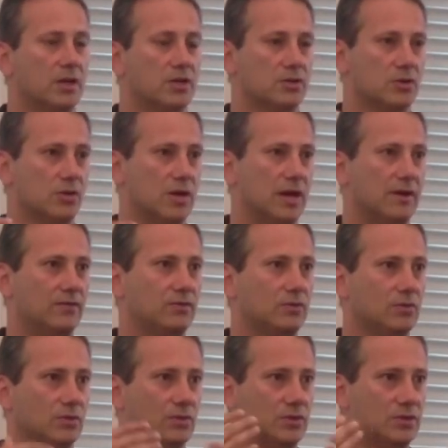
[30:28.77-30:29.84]
So you have
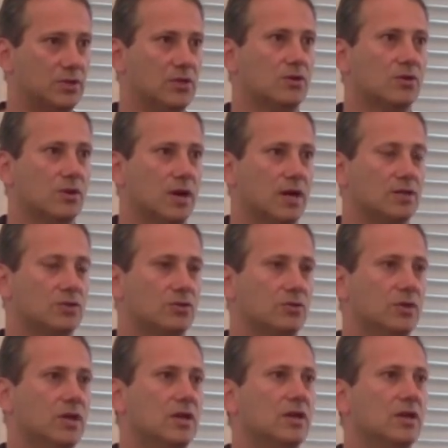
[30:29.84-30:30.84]
to synchronize to the